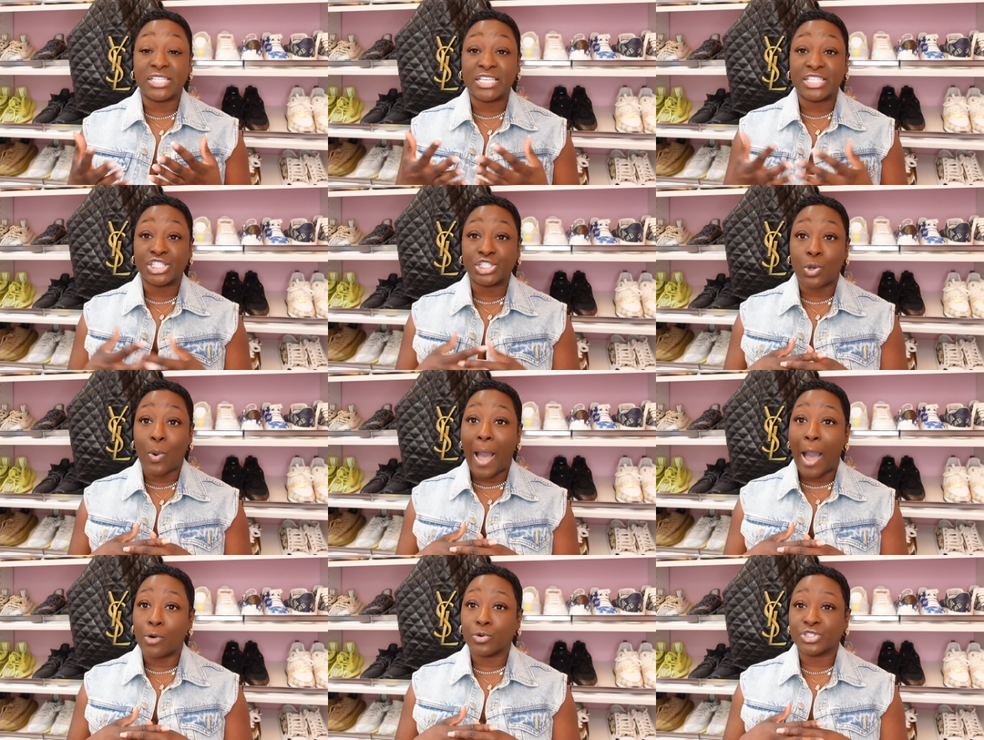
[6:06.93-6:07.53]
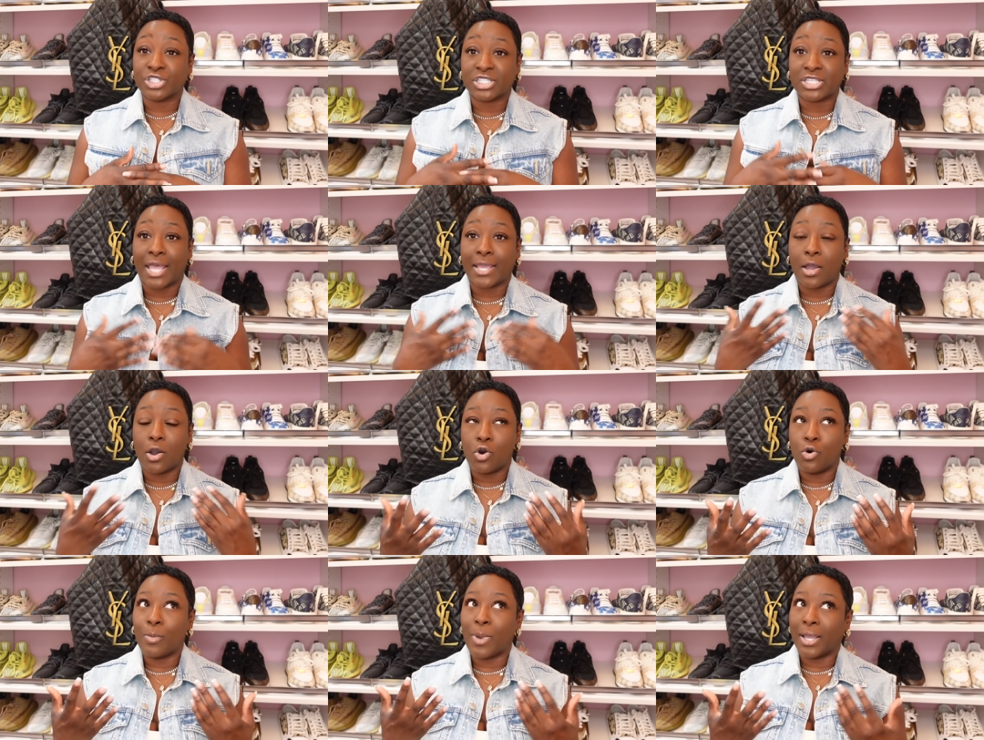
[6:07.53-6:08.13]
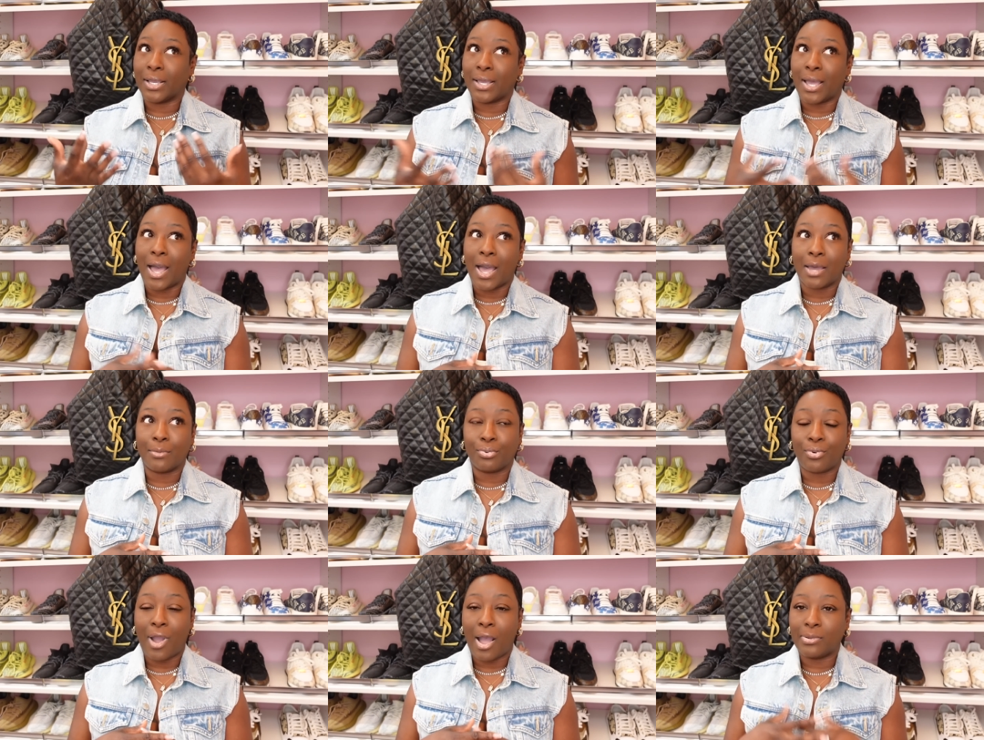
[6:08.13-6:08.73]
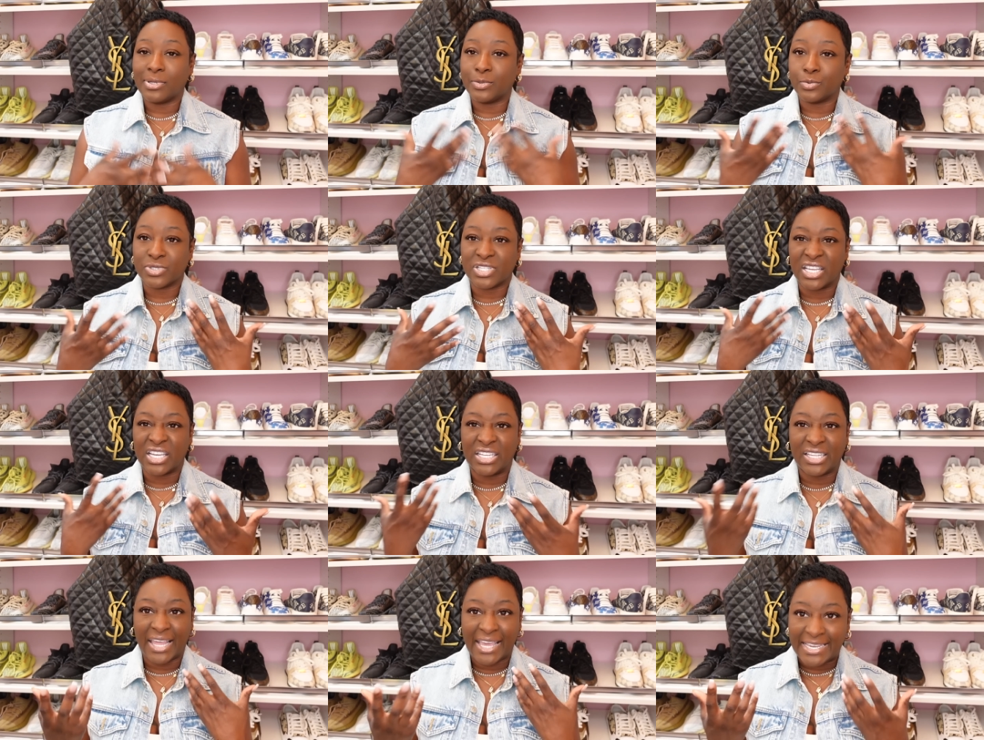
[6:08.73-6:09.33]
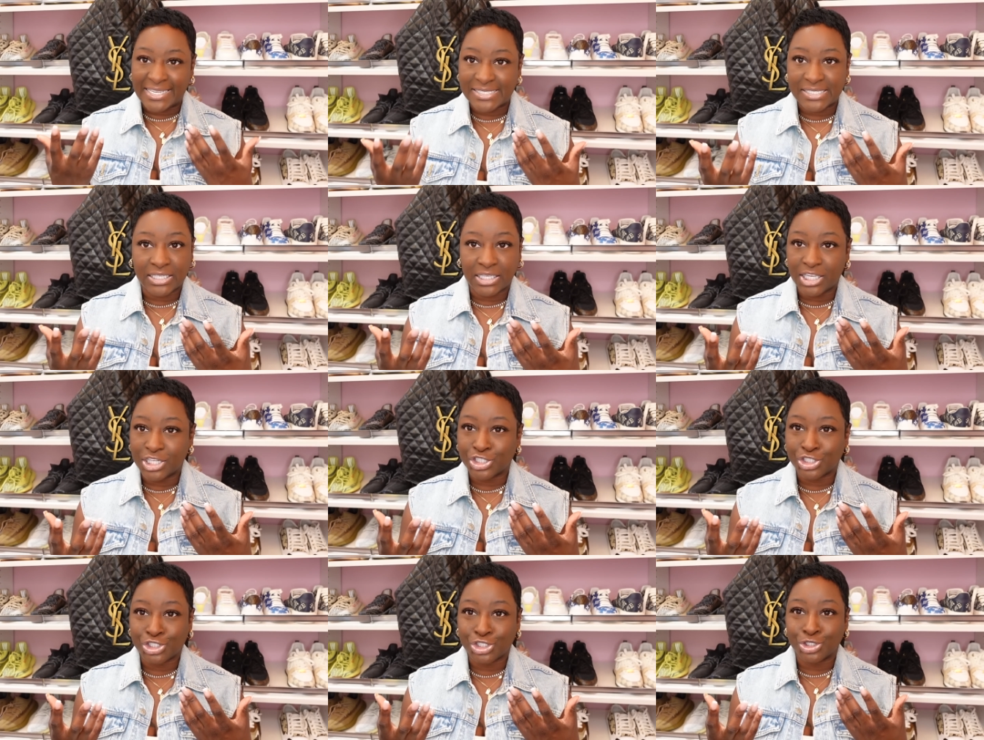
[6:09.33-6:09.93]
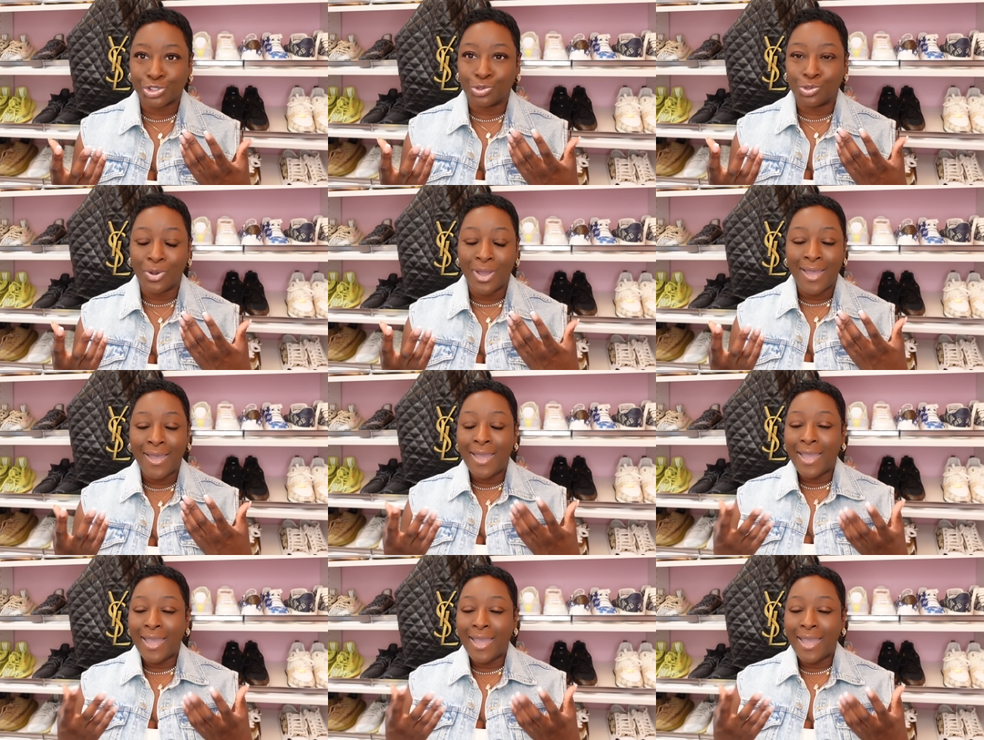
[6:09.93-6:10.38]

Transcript: And so I was just like, oh my God, probably was a glazing issue.